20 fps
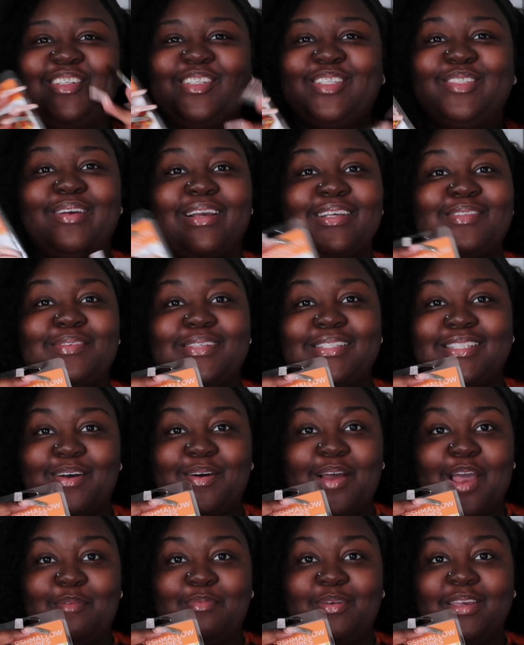this makes me so
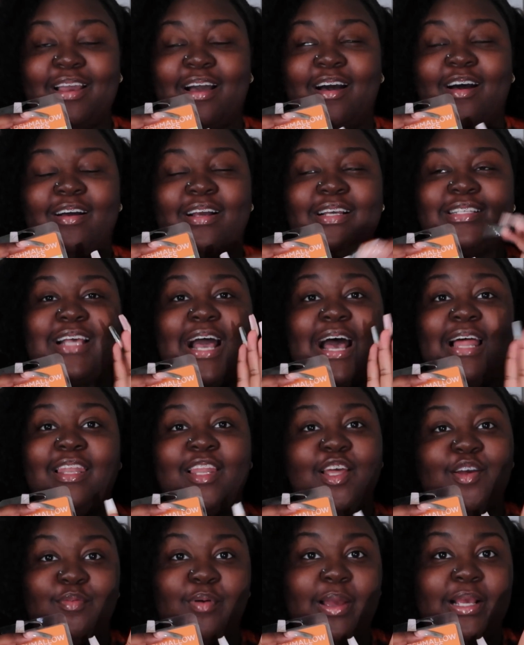happy, y'all, because I
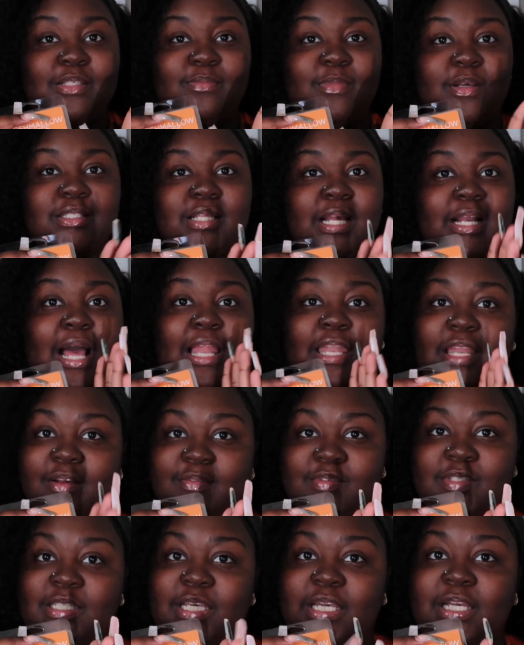love wax melts. Like, I
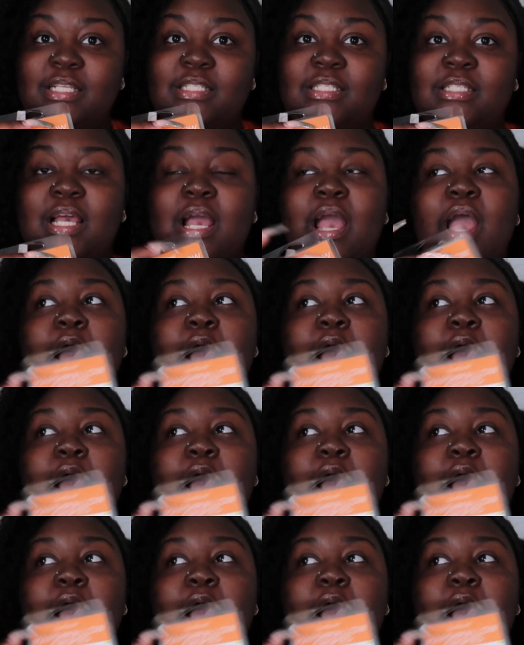love scents.